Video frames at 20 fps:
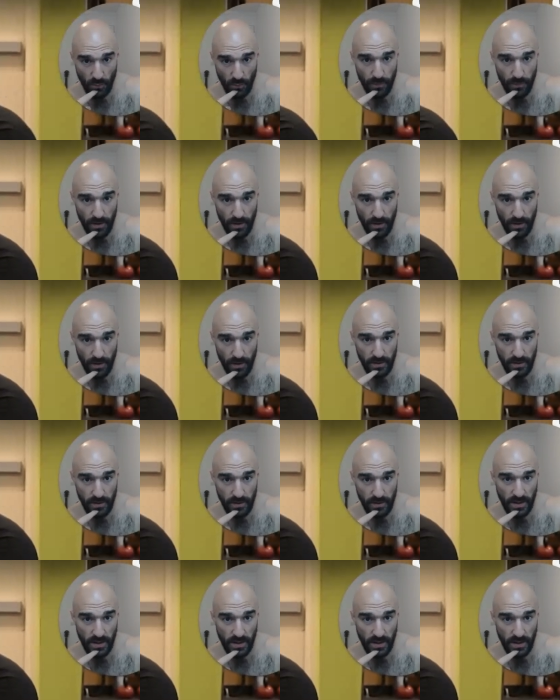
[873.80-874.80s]
better. His
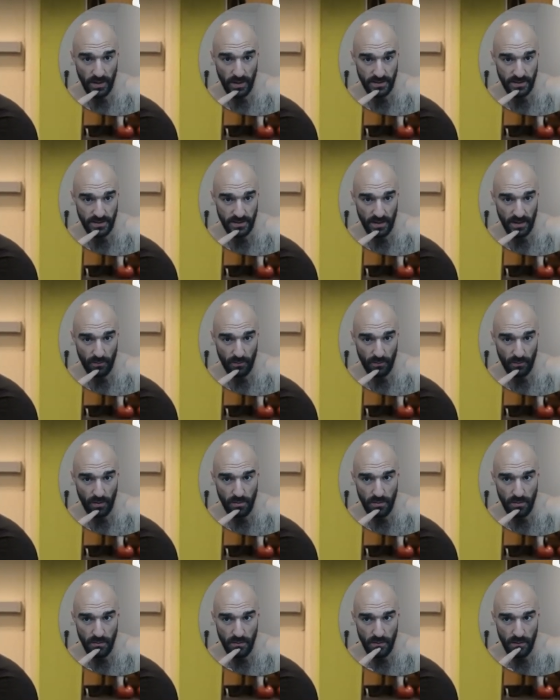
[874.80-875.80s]
chest is now out.
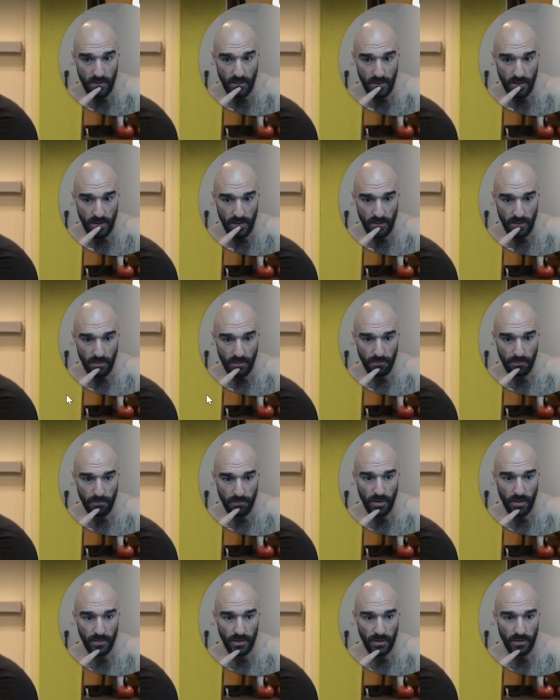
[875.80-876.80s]

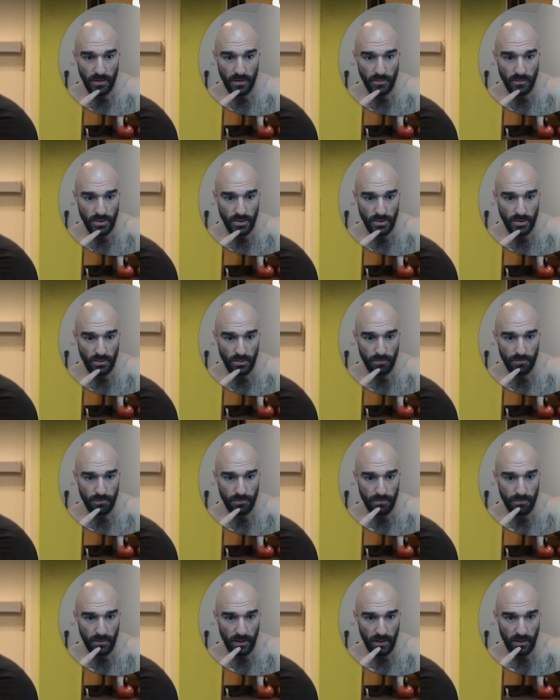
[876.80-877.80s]
Maybe he was shown
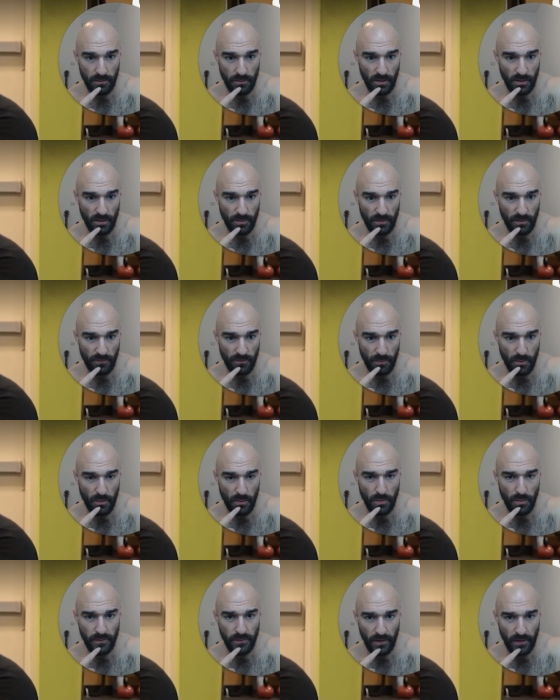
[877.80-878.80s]
like a little bit of a poor
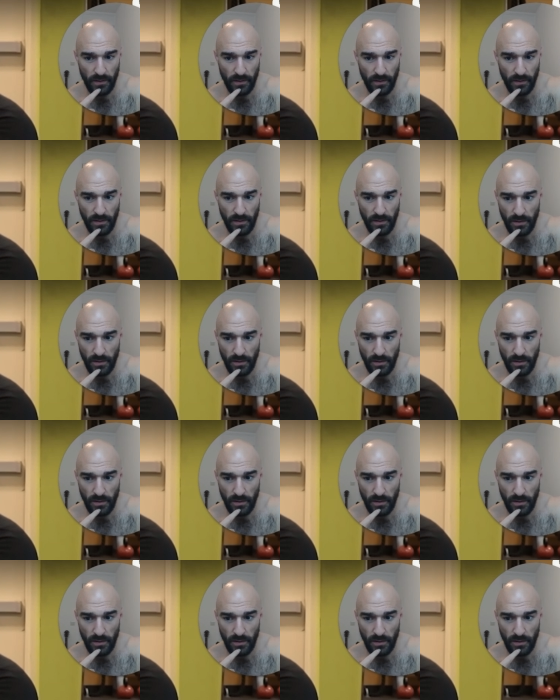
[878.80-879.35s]
technique.